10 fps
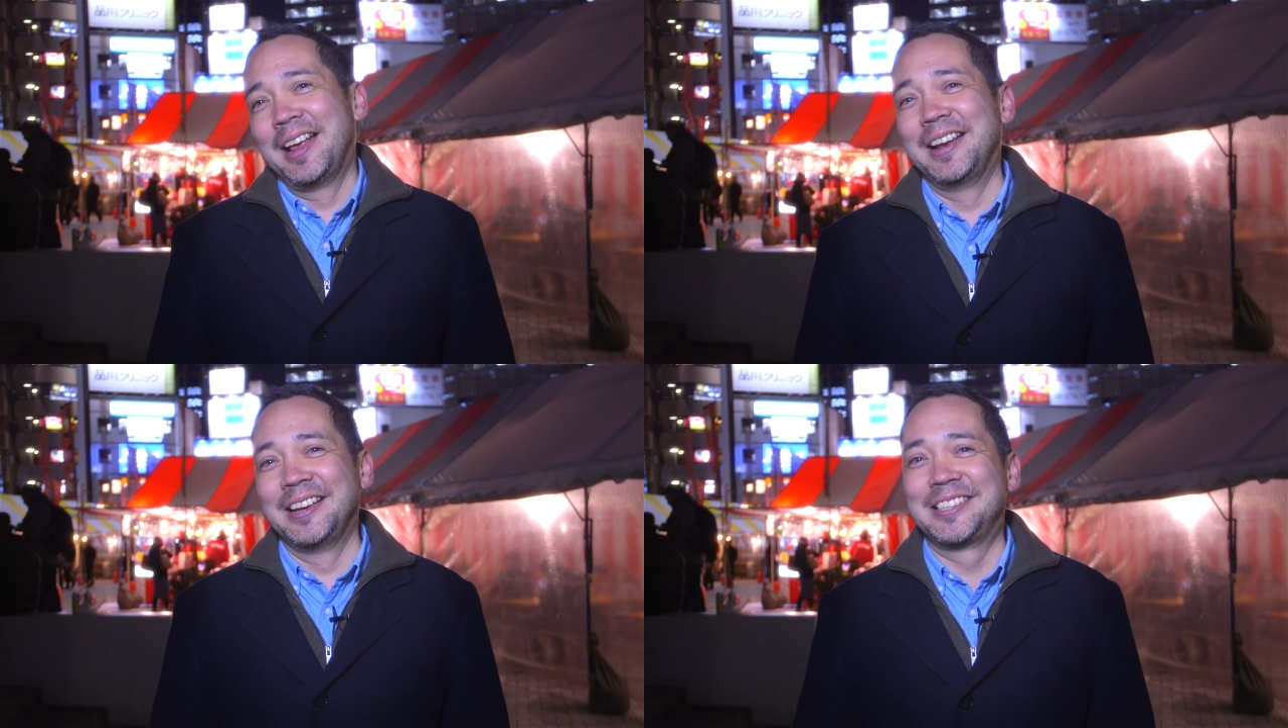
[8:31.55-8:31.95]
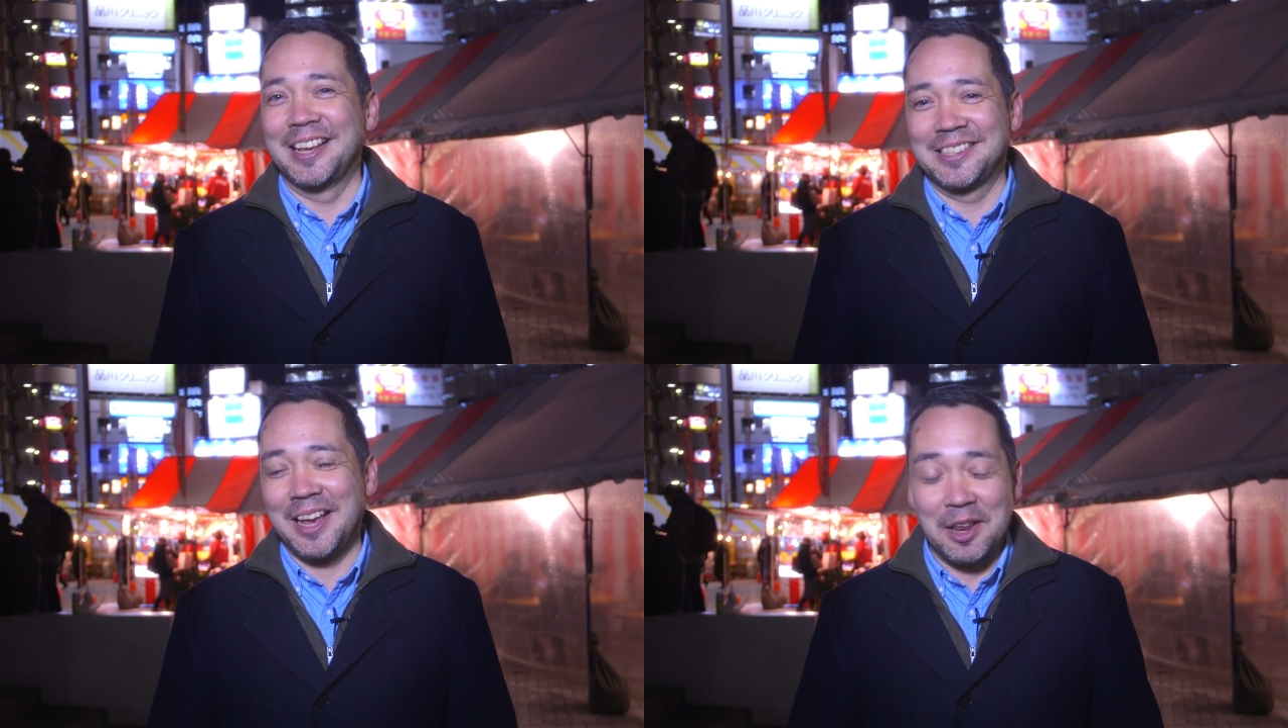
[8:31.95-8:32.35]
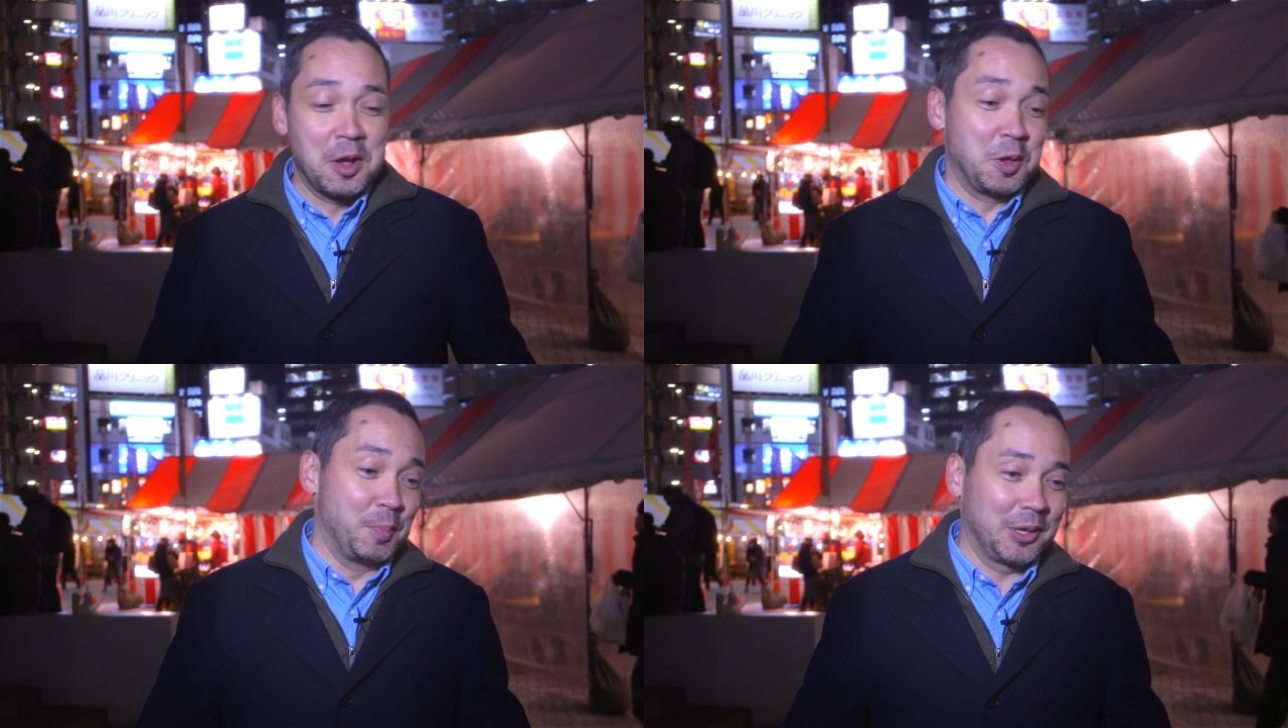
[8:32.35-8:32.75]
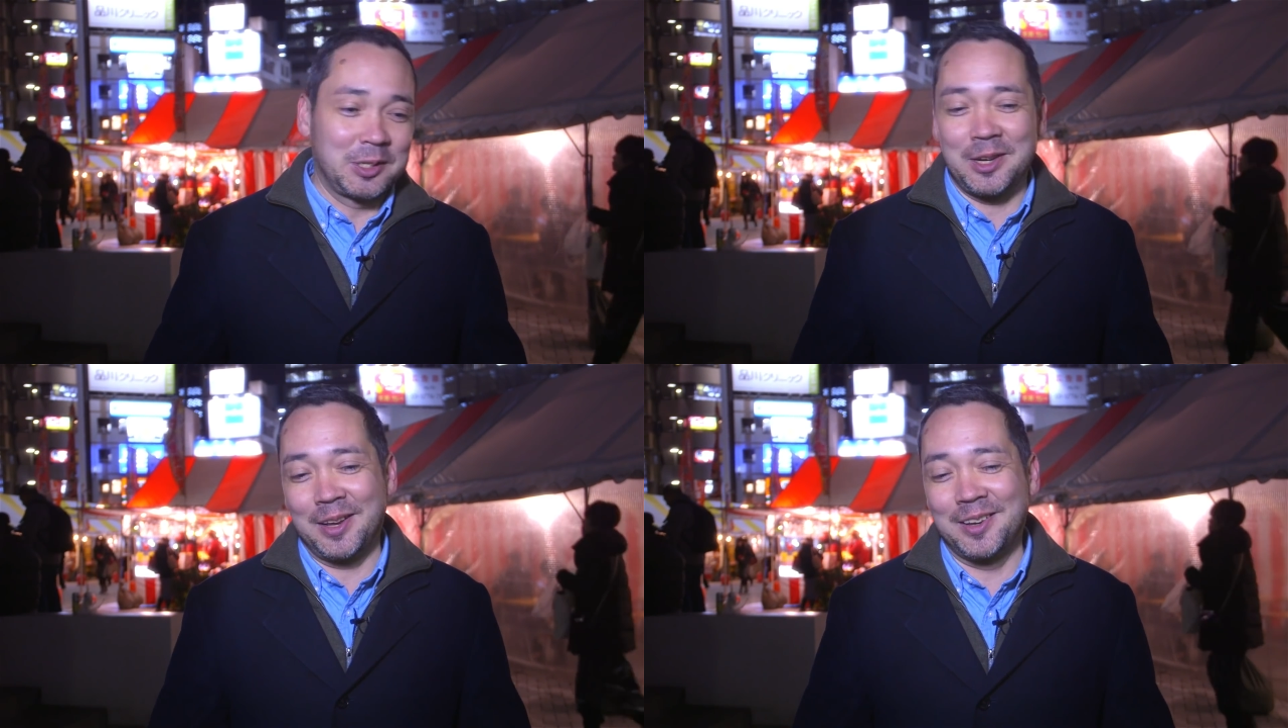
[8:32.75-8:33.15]
and he says again, you must
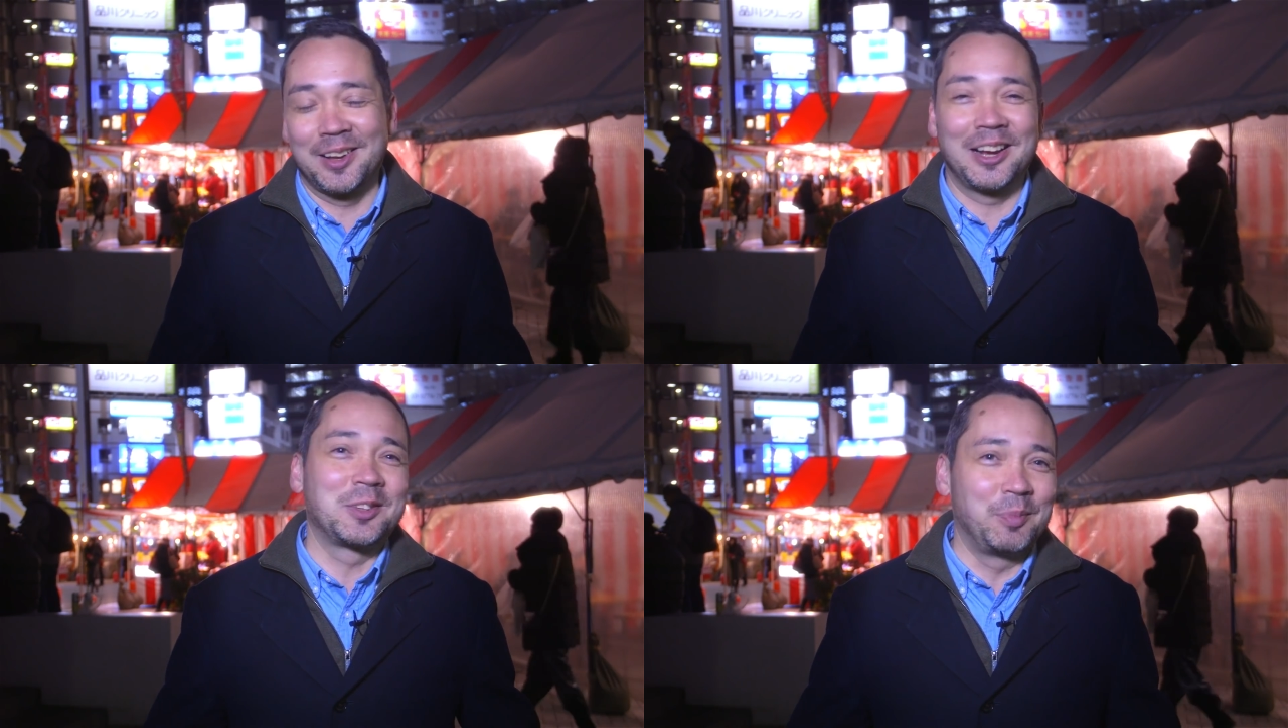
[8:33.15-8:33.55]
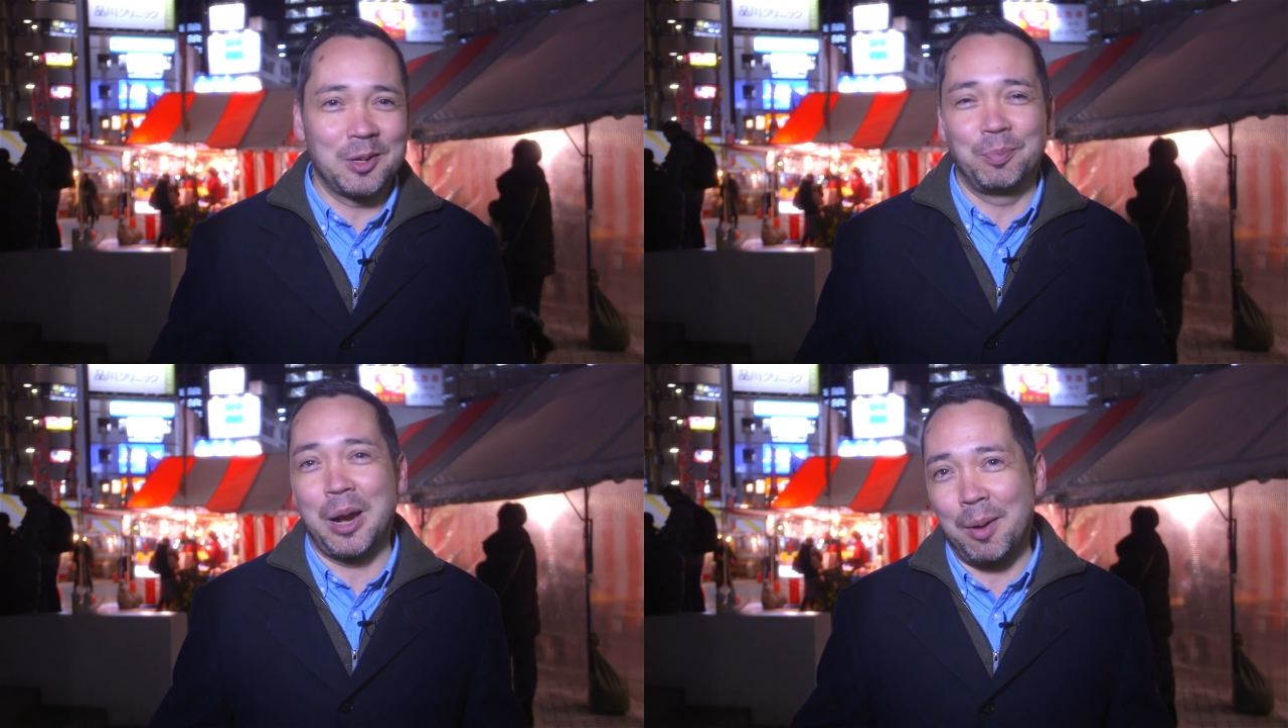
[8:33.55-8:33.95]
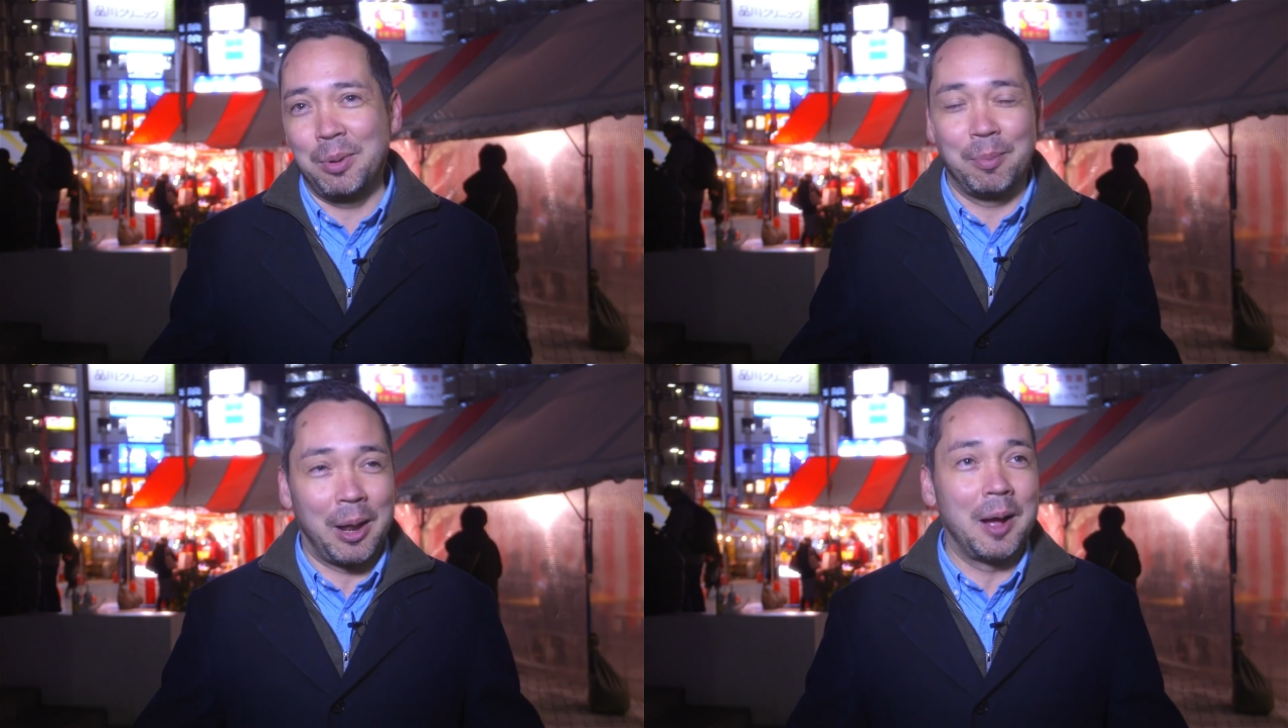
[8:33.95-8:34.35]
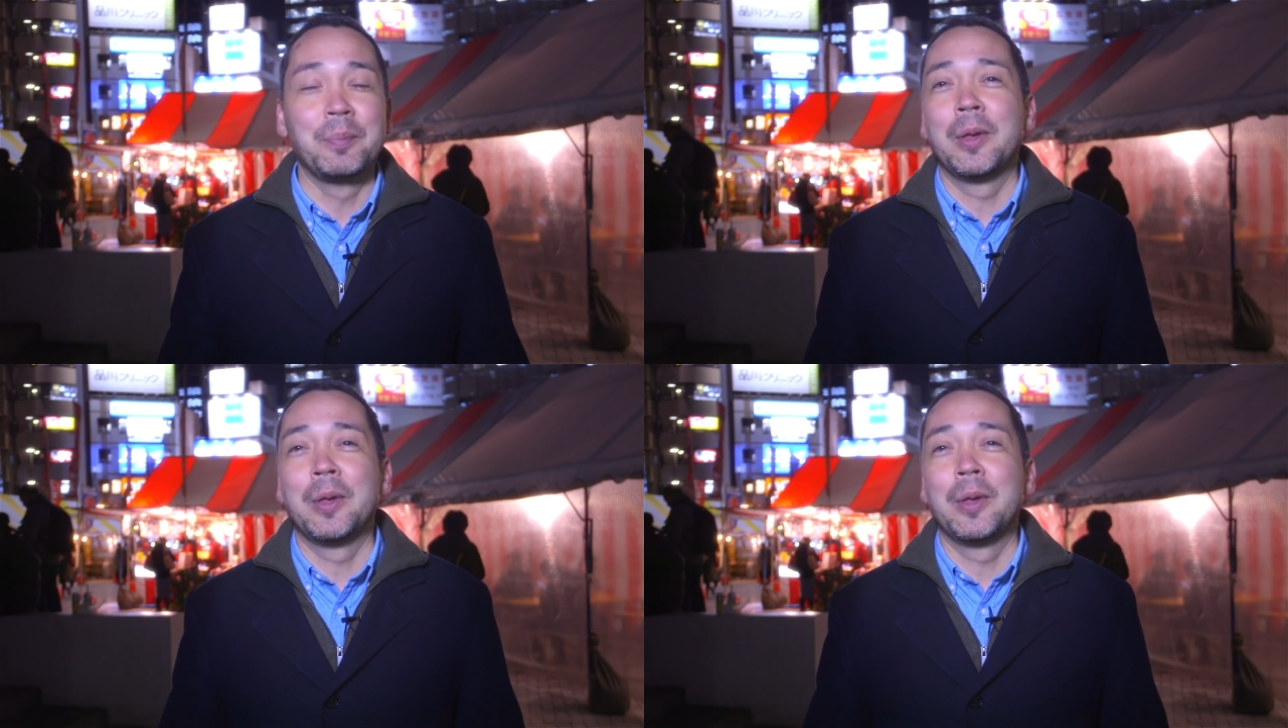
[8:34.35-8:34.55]
apologize, you must blah, blah, blah.